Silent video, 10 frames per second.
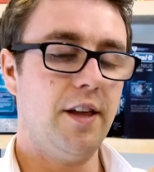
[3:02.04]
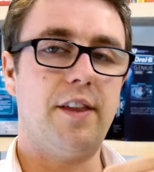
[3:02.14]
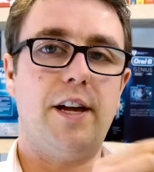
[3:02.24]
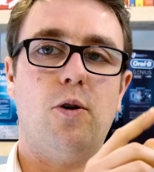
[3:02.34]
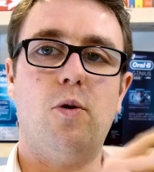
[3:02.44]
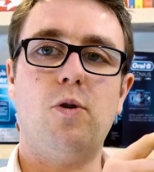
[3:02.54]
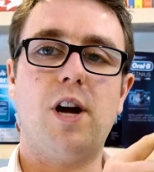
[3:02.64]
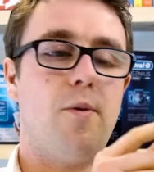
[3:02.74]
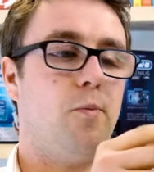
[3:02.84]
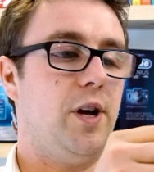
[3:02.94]
They all
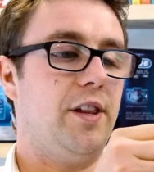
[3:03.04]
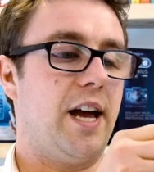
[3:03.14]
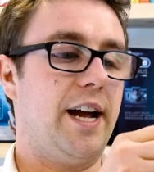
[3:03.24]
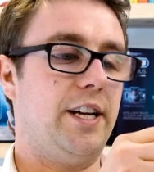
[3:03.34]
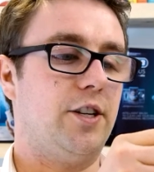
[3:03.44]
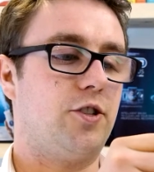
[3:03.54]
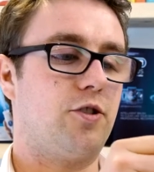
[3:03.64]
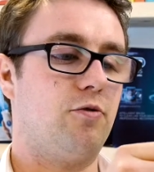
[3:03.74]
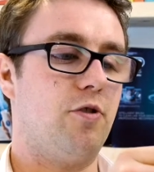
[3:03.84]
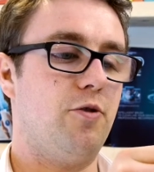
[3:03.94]
come with a
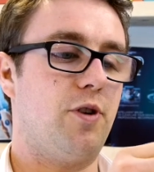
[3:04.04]
screw